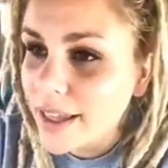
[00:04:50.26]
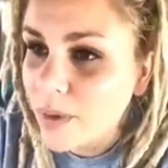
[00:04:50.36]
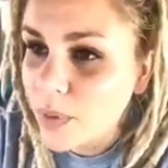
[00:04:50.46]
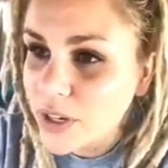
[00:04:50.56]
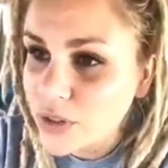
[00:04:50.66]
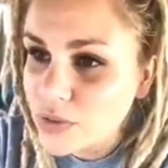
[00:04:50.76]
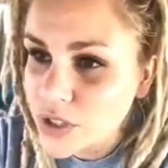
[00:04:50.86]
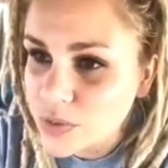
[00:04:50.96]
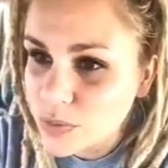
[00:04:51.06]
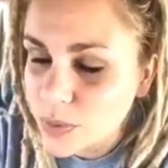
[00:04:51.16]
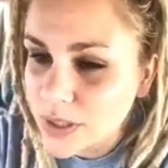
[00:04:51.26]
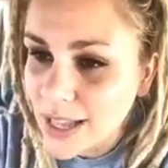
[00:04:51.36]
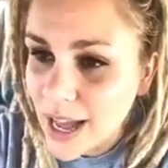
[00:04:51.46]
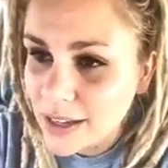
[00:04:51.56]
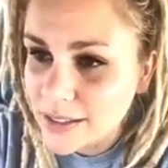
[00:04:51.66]
And when you just
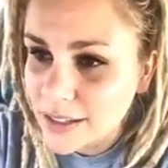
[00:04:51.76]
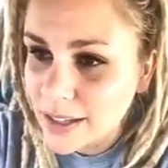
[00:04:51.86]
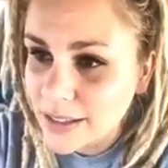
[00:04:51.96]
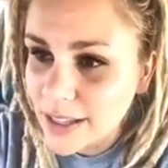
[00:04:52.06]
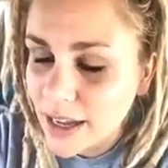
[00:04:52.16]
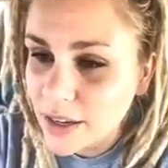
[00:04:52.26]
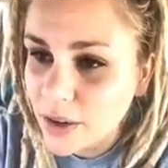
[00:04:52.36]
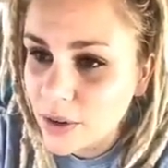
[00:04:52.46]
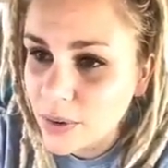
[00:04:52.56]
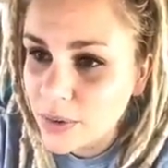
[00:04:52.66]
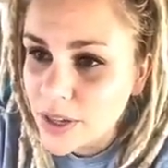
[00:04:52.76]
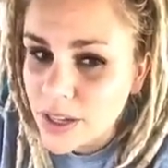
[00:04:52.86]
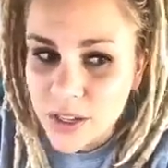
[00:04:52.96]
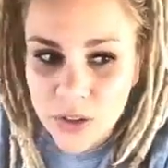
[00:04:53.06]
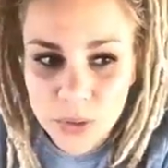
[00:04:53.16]
relax and let that go,
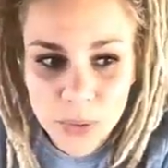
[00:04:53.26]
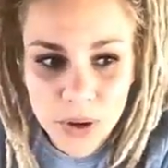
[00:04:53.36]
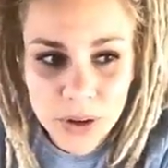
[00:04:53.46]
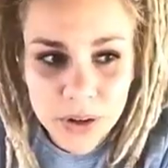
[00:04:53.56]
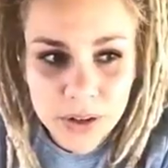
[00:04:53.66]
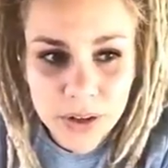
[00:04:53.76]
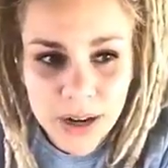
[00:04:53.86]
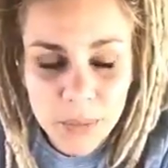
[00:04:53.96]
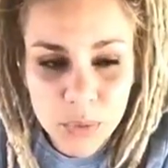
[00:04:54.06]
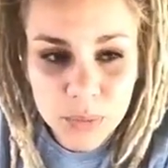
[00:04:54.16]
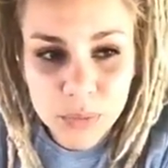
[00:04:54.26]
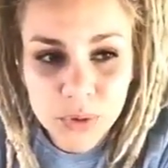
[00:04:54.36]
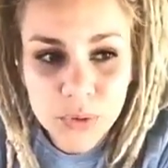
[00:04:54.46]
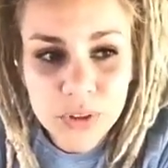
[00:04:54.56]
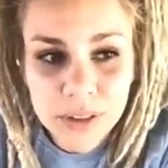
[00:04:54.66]
I'm
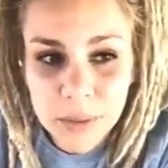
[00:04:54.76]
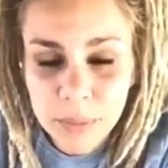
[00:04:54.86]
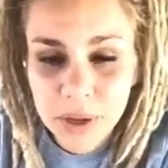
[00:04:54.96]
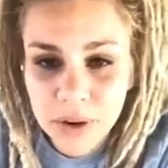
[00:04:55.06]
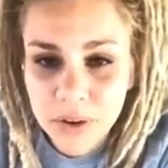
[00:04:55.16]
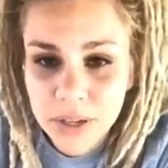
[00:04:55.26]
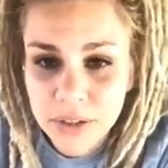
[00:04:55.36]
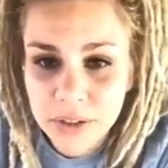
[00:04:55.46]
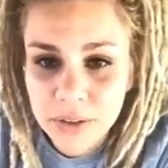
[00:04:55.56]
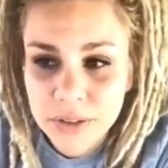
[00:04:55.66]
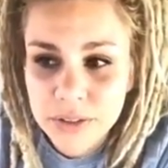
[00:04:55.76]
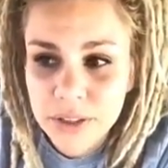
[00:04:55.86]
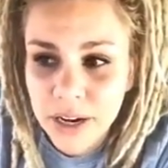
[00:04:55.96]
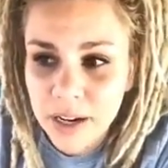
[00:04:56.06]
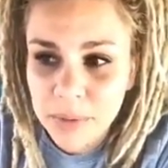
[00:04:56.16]
removing the barriers
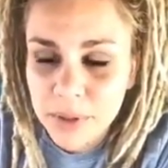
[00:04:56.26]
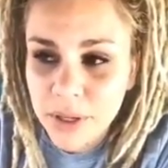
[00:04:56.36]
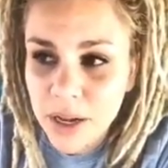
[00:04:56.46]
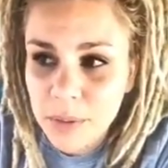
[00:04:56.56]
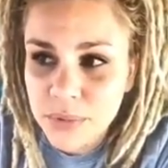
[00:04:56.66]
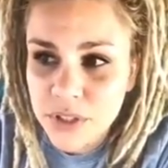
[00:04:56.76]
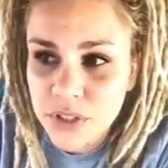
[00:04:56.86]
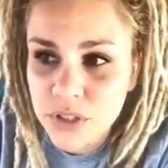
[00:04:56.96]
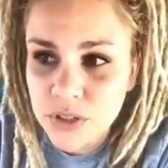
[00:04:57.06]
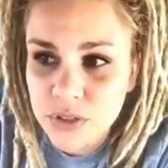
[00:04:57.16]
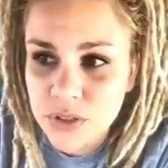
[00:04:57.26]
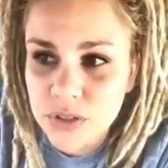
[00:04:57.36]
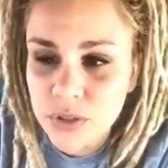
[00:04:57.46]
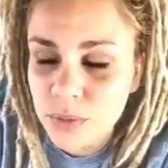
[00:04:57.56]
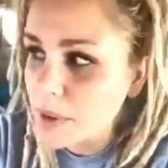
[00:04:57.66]
that I put up
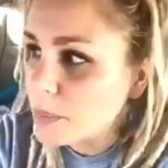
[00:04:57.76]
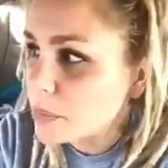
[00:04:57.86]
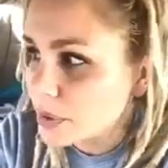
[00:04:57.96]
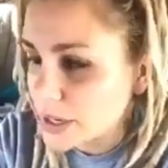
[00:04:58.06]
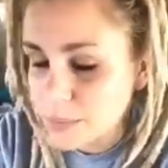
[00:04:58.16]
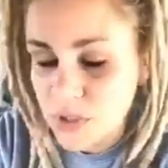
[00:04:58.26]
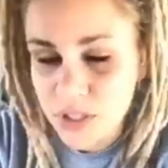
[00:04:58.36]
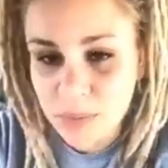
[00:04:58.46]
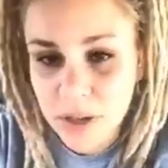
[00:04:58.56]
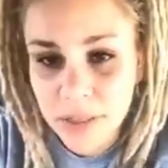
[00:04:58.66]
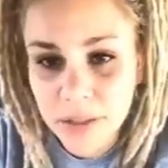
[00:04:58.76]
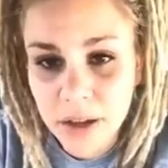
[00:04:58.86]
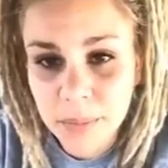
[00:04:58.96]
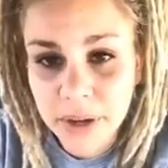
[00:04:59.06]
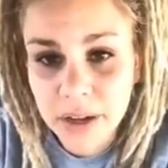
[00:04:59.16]
to remembering I'm just being
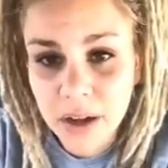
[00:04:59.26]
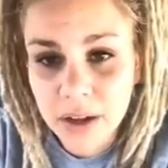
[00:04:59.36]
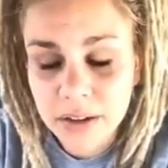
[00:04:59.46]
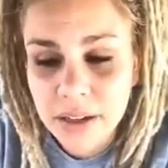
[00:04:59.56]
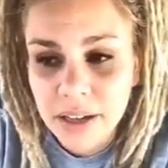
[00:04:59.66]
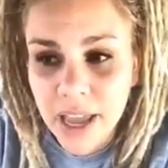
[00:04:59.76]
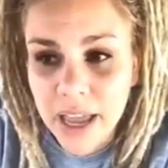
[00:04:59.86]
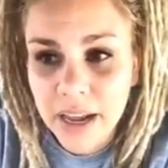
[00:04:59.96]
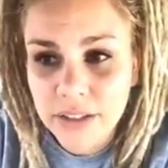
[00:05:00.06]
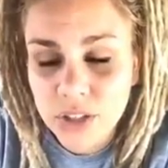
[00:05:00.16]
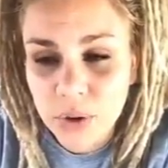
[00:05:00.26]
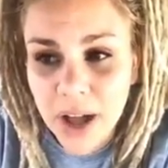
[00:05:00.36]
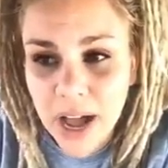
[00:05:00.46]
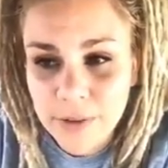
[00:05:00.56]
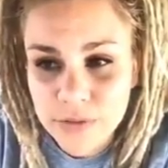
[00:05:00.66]
thought by God, and I don't
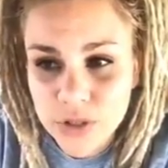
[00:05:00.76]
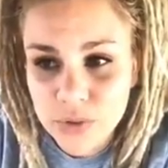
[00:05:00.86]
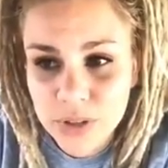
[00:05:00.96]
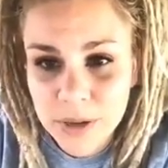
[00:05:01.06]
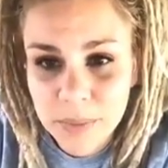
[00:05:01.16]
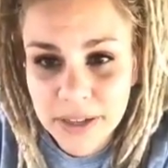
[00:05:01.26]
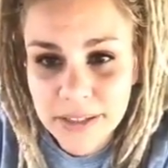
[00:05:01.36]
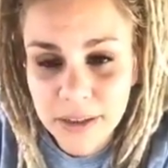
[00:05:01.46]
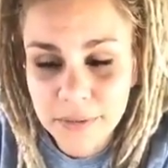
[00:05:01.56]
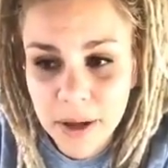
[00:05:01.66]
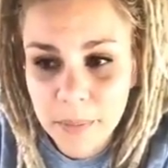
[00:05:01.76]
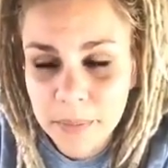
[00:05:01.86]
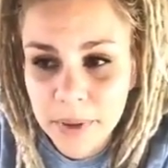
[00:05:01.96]
have to think myself up.